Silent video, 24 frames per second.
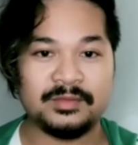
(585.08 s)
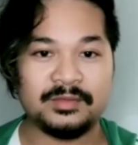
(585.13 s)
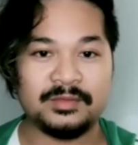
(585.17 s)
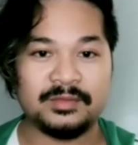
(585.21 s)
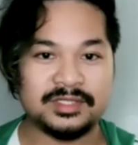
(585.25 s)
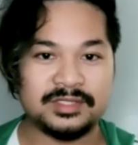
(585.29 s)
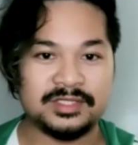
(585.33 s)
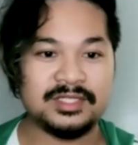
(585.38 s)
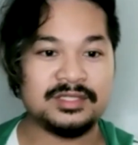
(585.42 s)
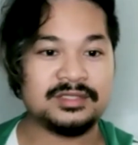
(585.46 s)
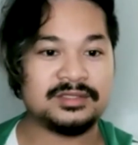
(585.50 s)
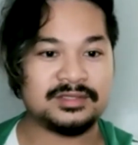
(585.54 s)

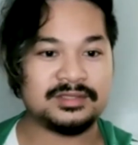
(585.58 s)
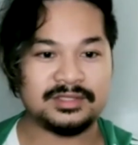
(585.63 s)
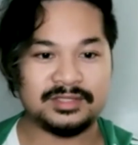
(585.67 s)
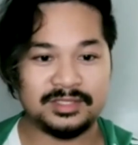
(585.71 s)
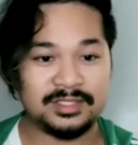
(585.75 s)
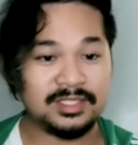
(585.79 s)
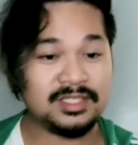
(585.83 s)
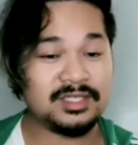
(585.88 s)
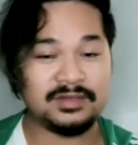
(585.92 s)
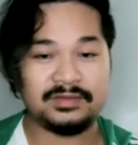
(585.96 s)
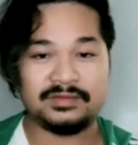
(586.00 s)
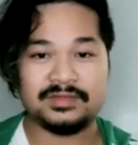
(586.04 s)
she
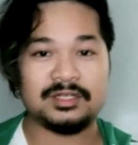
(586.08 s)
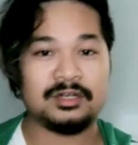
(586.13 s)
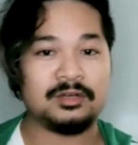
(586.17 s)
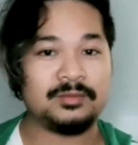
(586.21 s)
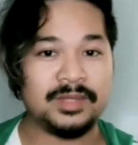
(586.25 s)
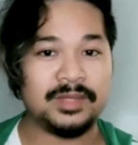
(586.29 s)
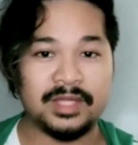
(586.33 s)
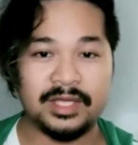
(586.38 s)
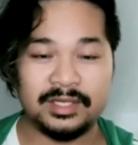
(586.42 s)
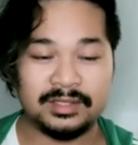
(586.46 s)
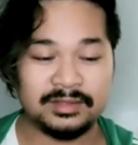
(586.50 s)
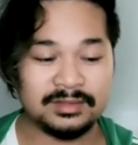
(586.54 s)
even told me
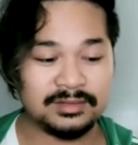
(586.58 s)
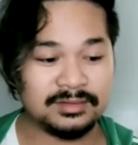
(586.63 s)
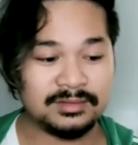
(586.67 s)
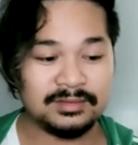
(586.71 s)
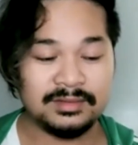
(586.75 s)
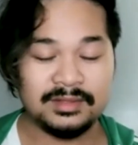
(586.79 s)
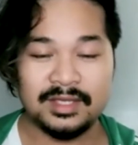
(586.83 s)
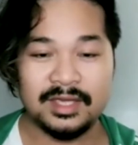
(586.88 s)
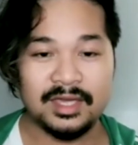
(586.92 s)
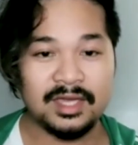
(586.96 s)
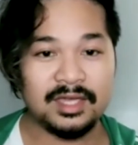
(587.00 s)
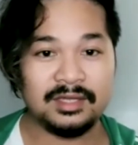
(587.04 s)
like,
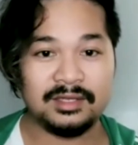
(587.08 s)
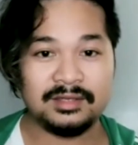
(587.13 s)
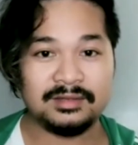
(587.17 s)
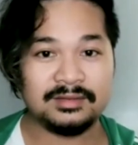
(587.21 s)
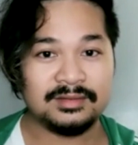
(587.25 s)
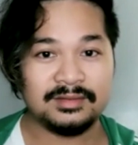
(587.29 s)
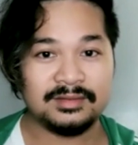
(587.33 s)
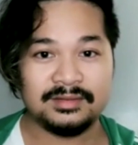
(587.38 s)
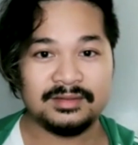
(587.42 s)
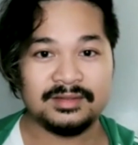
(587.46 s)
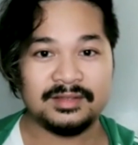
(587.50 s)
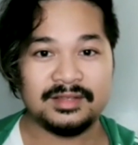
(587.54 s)
hey,
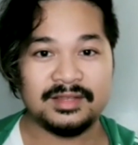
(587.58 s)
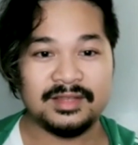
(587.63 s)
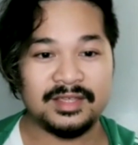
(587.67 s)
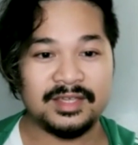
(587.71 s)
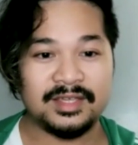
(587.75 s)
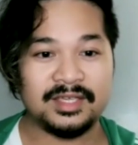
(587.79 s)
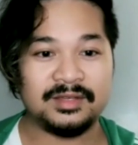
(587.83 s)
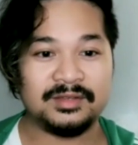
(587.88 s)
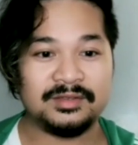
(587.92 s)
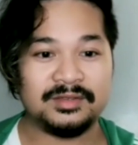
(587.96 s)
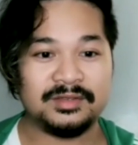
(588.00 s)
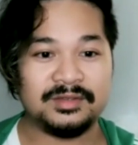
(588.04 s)

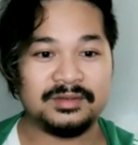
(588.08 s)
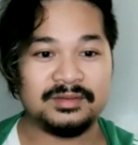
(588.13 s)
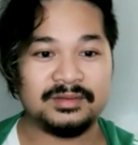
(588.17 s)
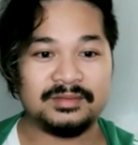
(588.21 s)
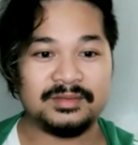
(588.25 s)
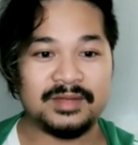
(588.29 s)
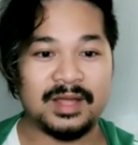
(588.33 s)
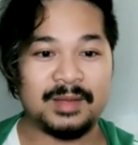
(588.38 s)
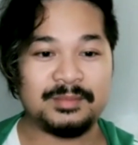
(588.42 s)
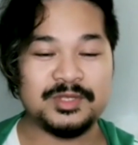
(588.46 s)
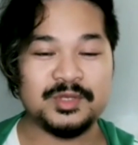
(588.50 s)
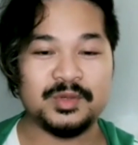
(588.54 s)
like,
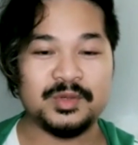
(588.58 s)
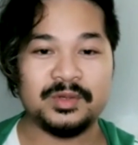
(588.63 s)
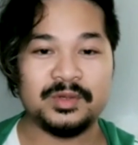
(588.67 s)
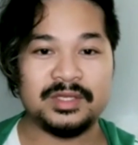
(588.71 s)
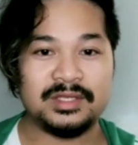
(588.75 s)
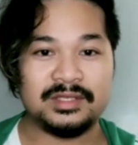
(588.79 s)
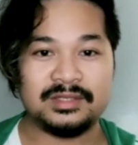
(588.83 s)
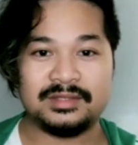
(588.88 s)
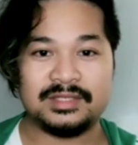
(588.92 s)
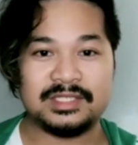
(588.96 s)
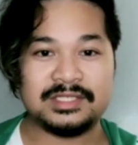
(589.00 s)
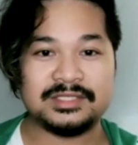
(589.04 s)

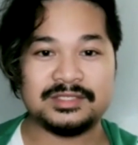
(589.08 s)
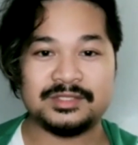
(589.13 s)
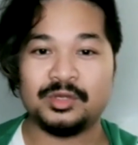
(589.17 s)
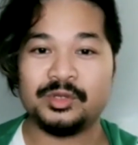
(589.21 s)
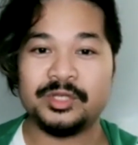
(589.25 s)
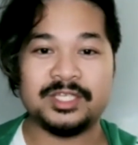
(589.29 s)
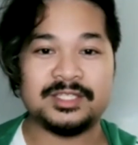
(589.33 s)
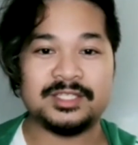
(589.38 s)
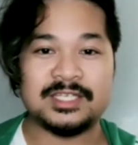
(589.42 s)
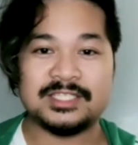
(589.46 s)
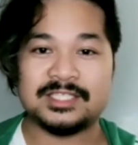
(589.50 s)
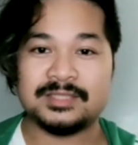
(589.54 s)
this is
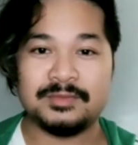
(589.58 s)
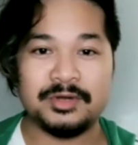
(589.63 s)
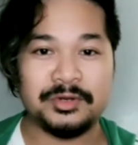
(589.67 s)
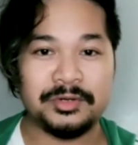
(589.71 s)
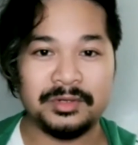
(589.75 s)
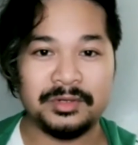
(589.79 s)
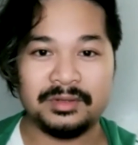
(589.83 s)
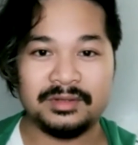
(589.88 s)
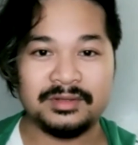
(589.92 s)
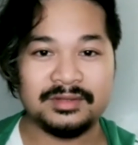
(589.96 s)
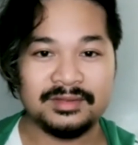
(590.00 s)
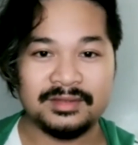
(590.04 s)
totally a
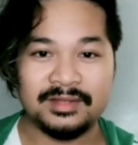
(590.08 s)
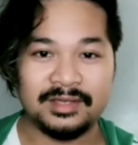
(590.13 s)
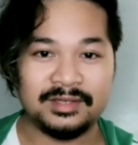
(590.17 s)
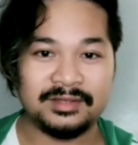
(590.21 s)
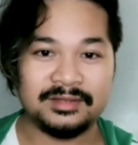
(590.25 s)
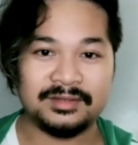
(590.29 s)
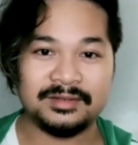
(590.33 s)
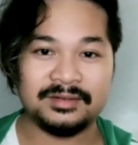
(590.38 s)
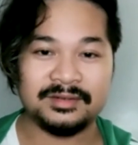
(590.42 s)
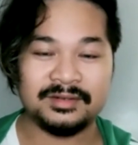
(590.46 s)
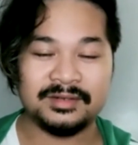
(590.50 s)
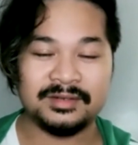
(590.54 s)
testimonial. Like,
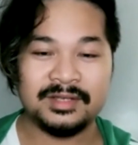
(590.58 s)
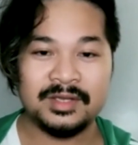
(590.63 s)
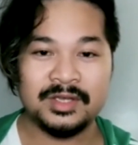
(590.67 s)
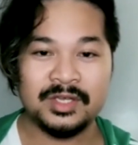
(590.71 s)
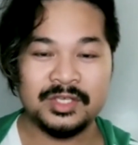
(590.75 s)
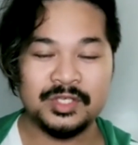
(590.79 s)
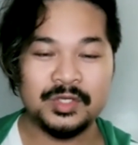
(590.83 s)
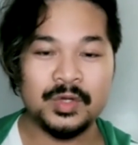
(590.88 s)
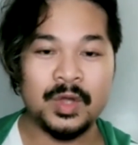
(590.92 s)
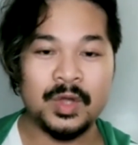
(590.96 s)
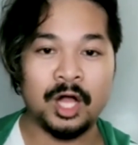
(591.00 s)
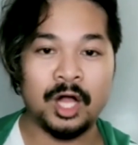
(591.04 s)
you
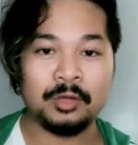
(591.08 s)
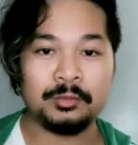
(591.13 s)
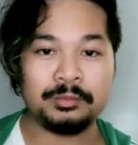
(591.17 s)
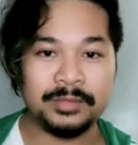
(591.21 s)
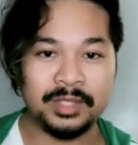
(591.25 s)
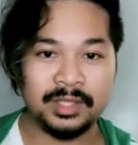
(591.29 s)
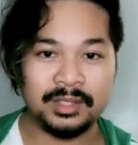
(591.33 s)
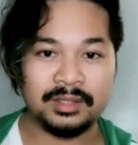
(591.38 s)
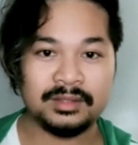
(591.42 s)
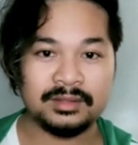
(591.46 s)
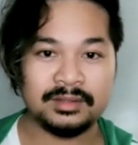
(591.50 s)
help me.